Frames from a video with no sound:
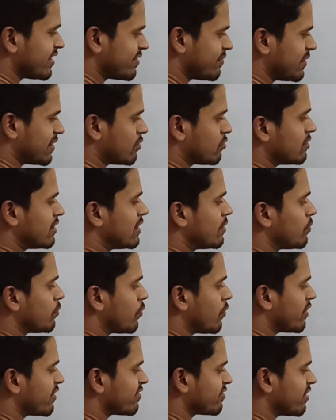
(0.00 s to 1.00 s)
respect to that
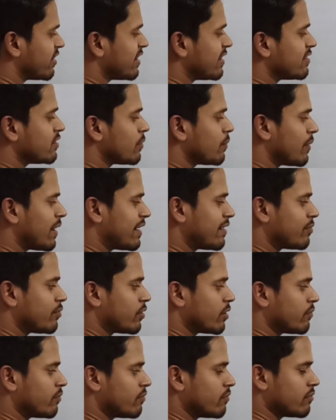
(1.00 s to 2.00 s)
person in the
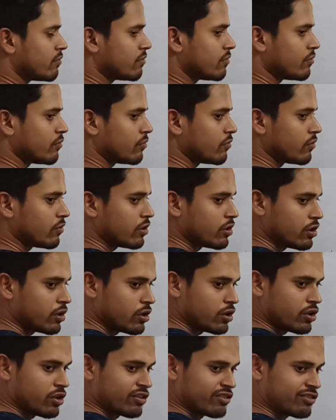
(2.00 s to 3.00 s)
platform.
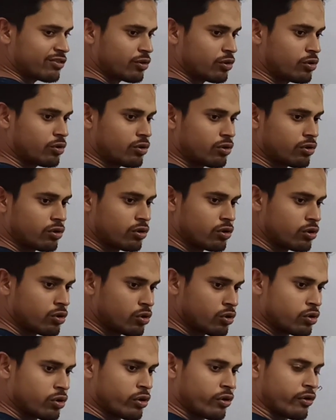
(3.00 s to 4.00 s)
So
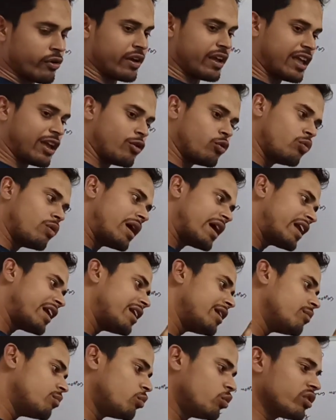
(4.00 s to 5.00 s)
you are
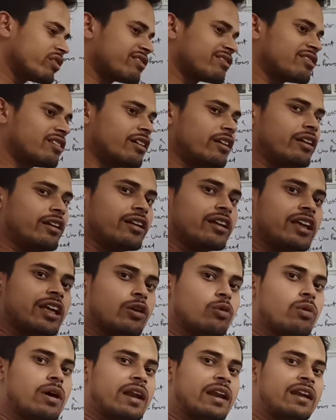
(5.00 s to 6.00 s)
in motion,
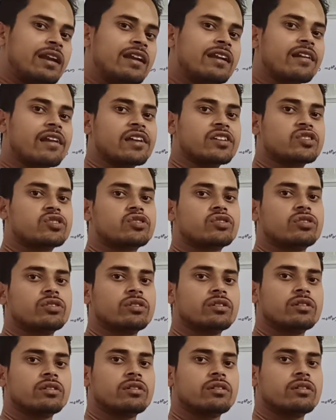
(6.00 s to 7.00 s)
you are in rest.
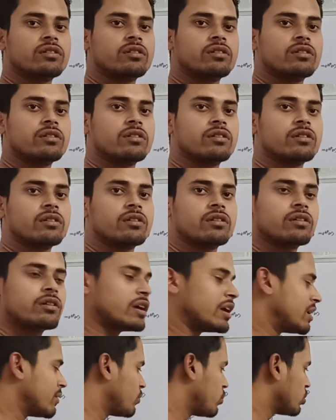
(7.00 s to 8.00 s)

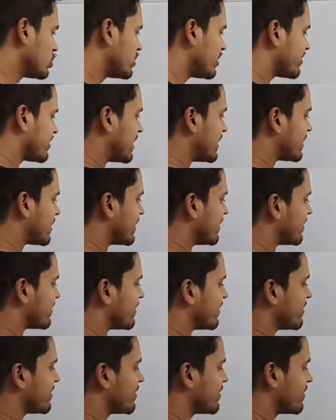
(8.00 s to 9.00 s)
In both the
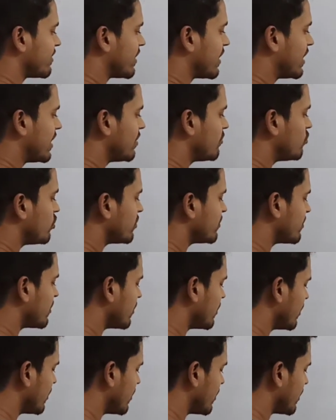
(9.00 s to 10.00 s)
sentences, in
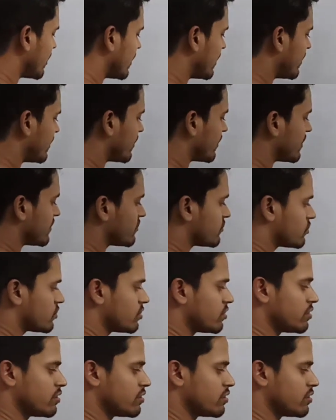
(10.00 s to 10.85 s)
motion, in rest.